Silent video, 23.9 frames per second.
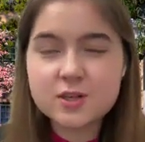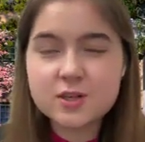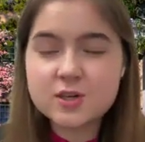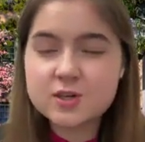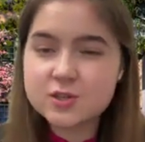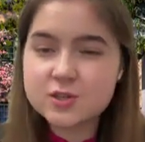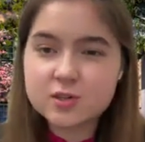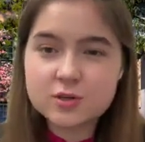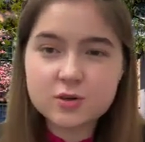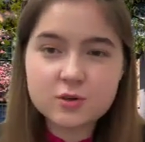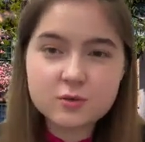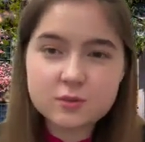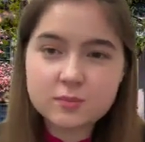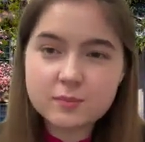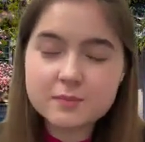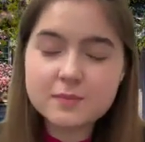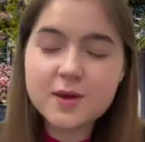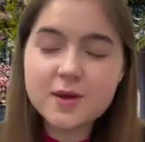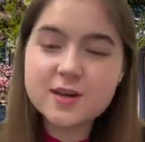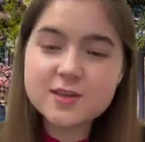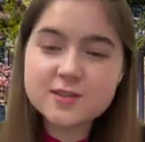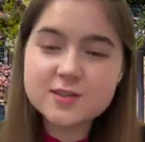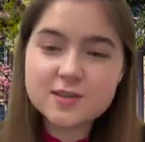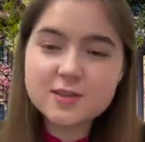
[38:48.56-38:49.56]
medicine,
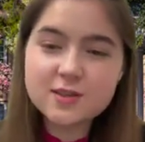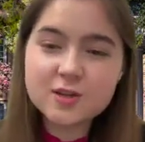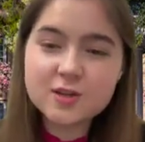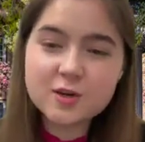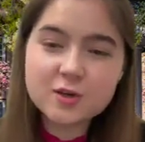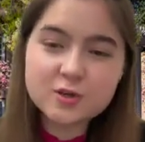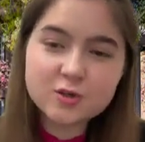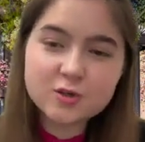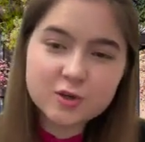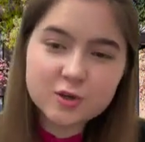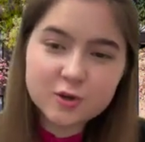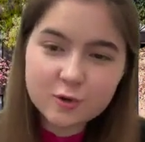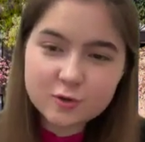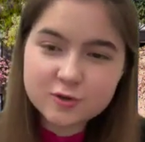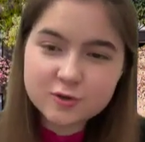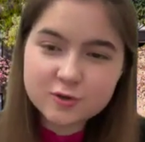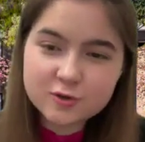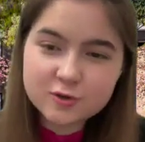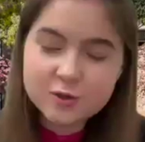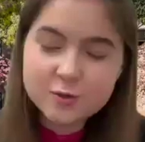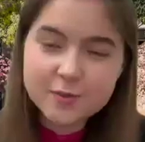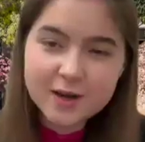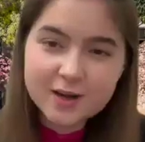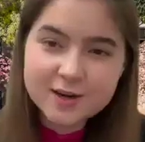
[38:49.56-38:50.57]
literature and
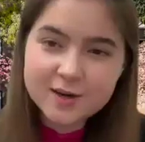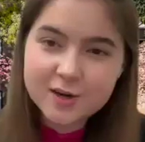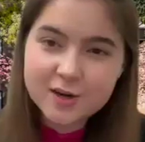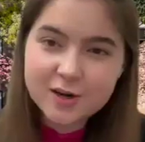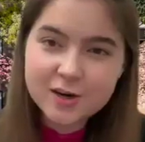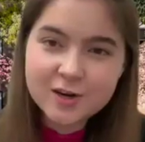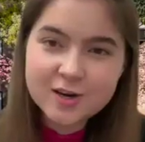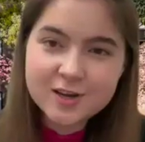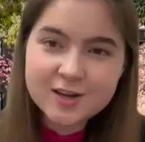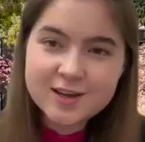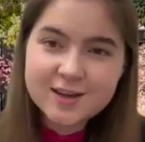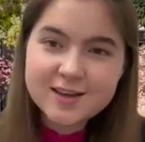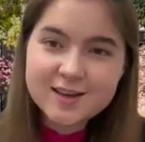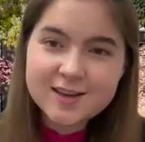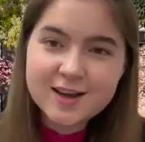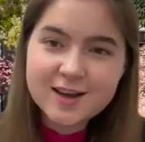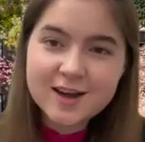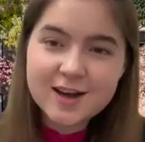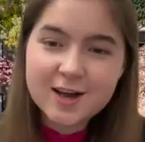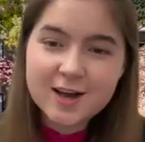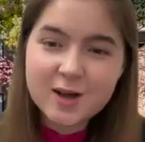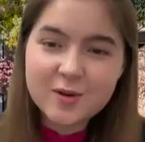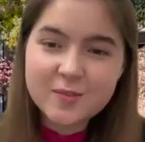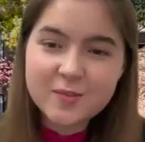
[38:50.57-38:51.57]
culture minor,
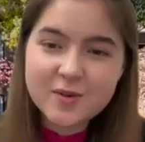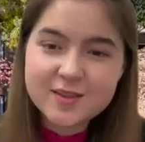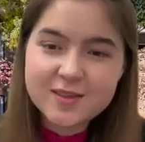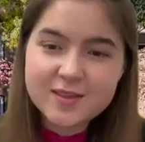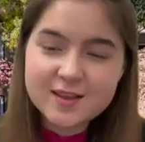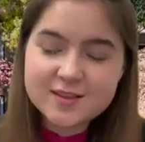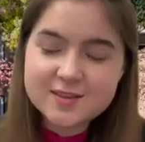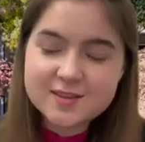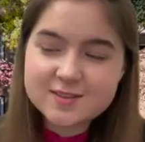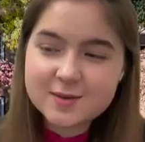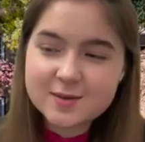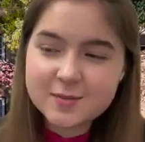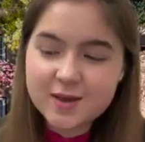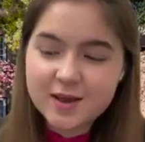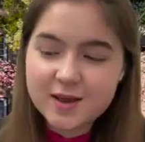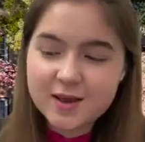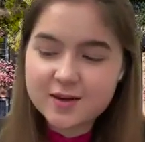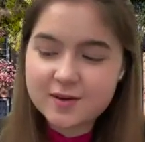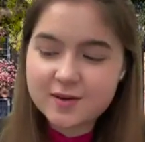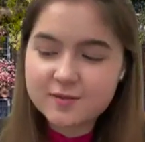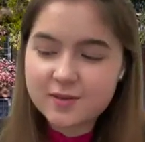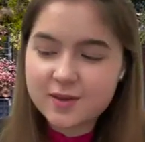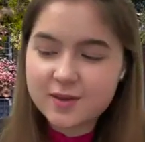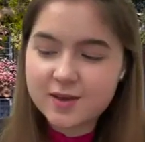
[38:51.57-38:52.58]
and then some
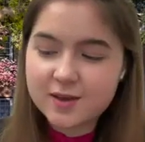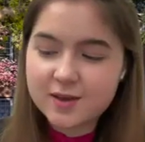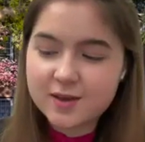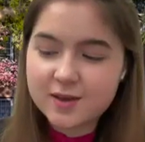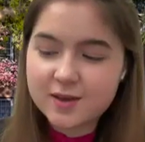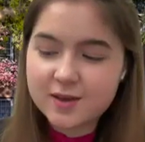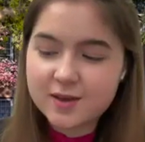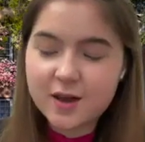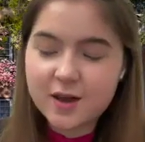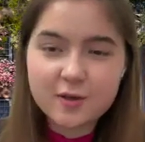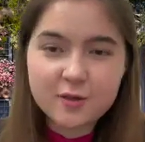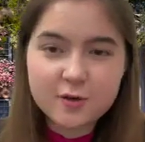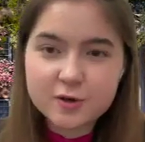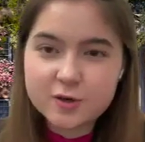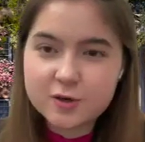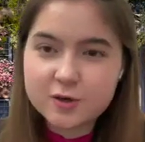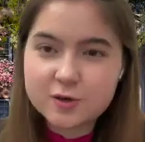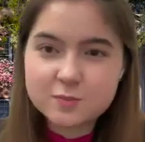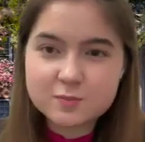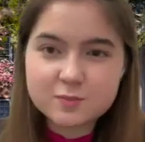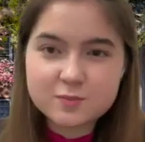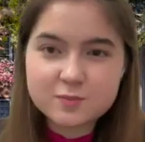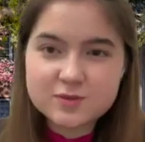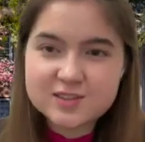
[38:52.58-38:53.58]
kind of like
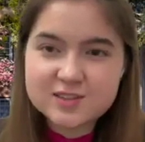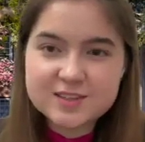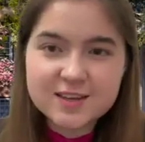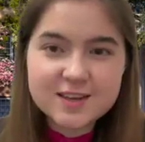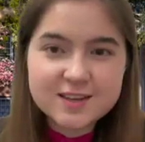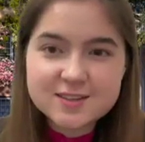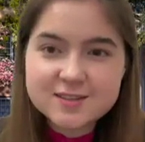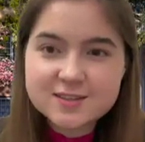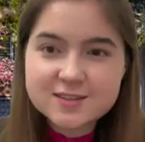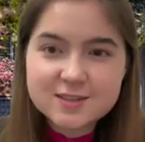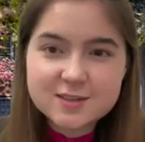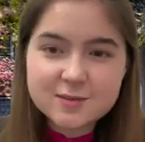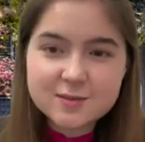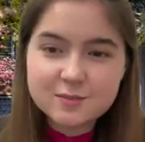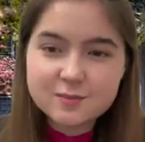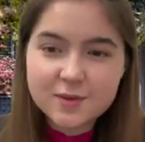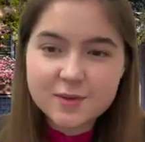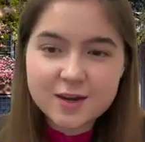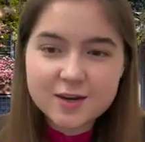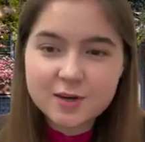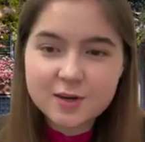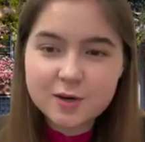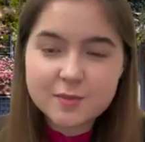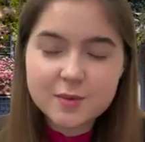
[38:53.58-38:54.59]
other sciencey
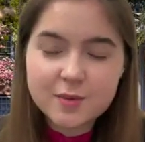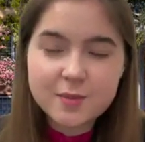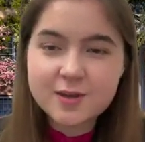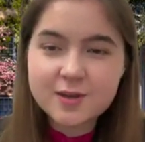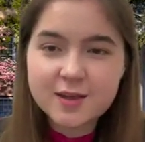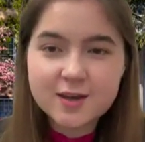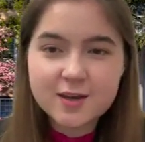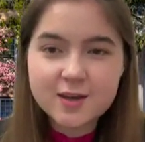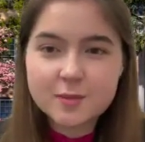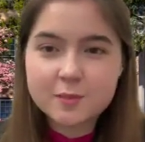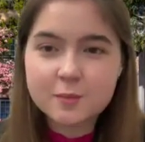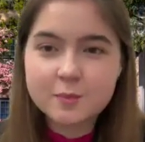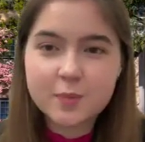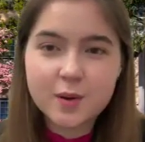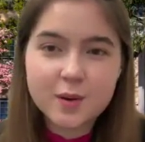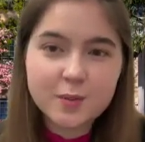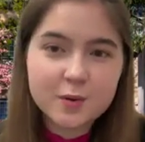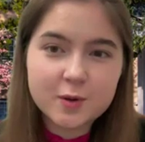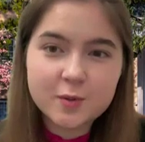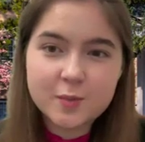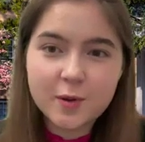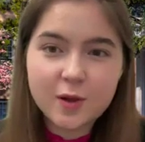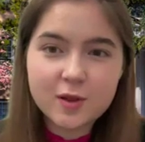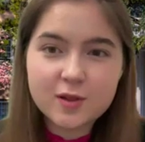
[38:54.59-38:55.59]
minor, maybe like a
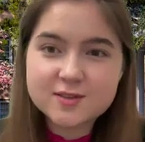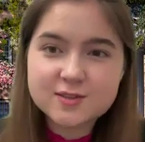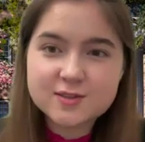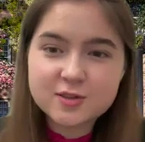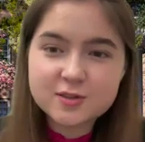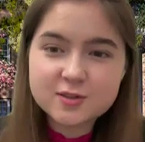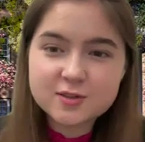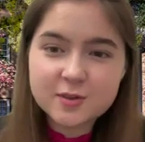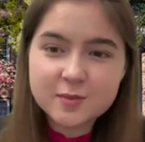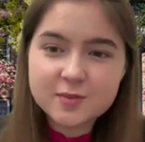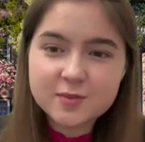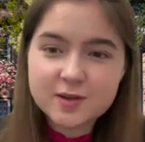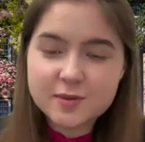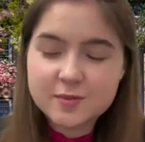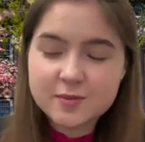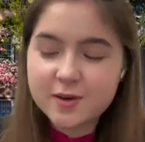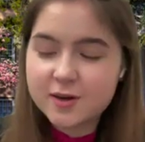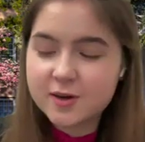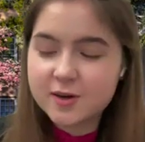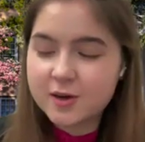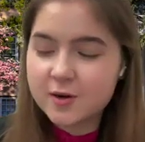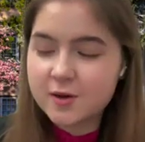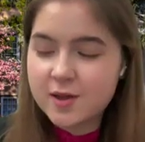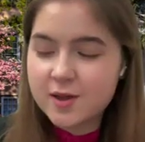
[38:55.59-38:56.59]
public policy or something
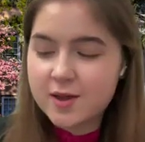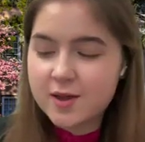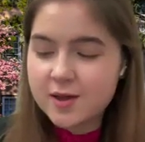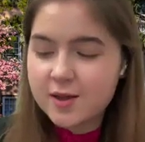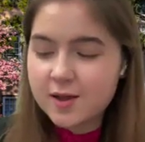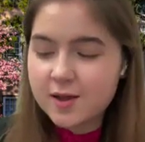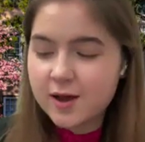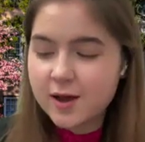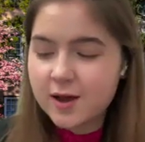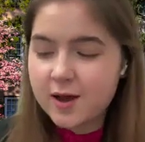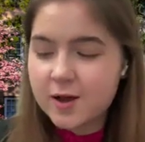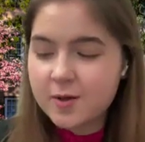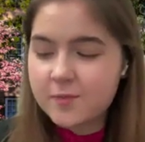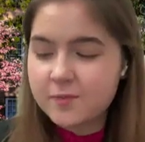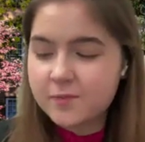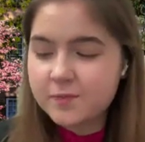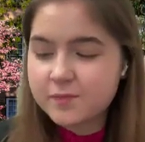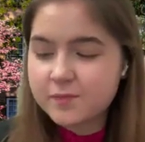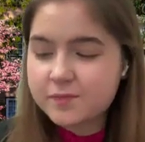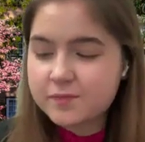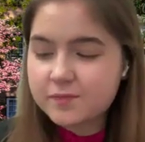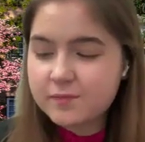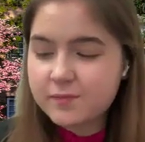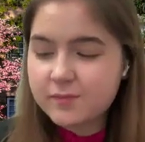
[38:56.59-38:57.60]
minor.
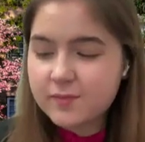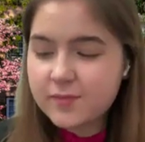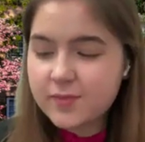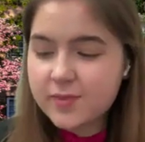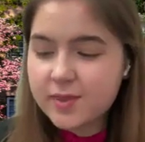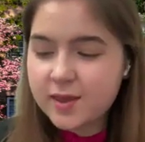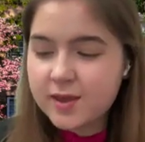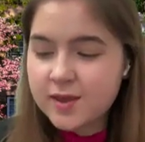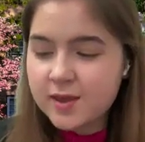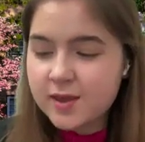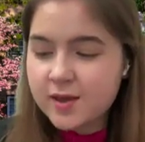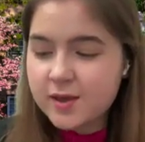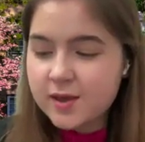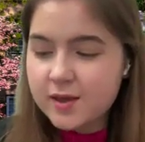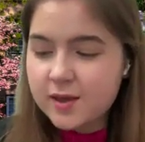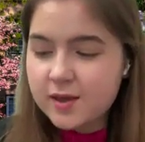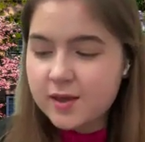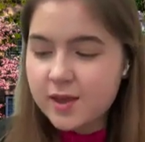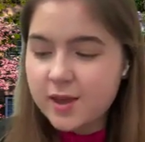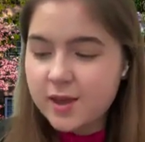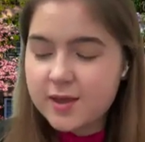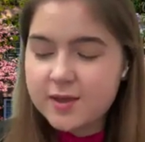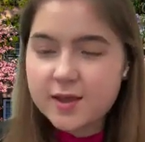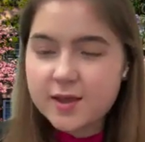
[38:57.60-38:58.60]
Um,
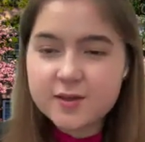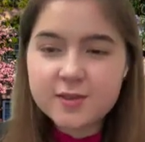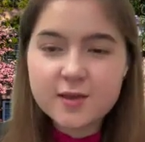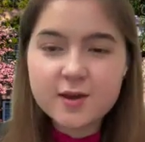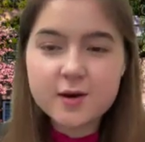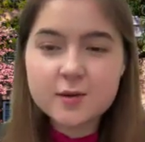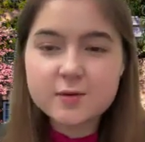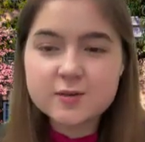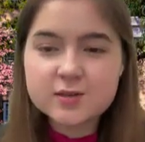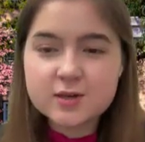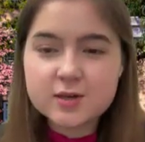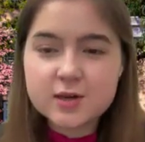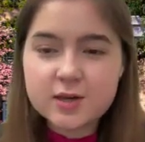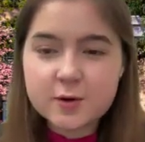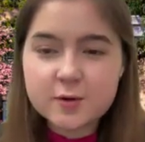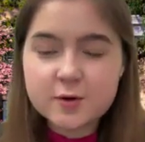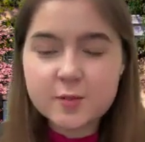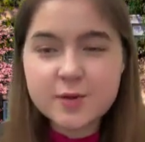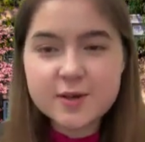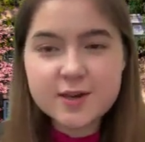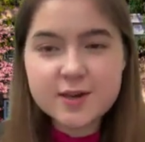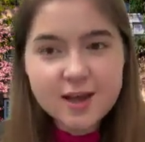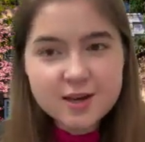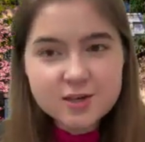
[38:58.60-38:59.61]
and I thought I was going to go
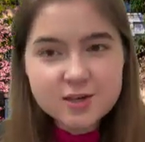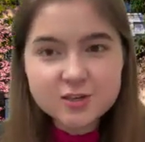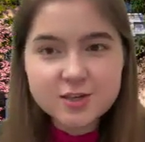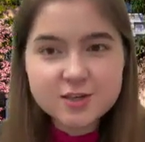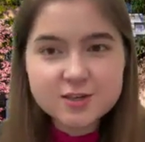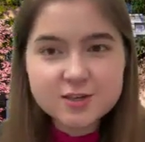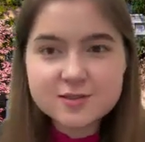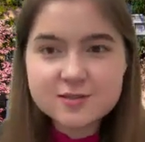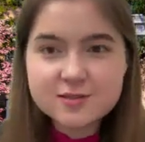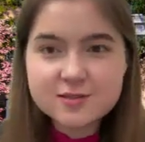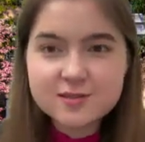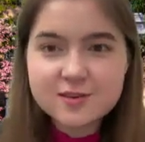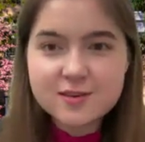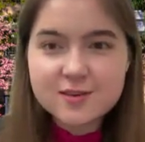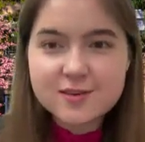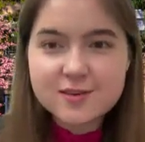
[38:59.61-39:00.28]
into pediatrics.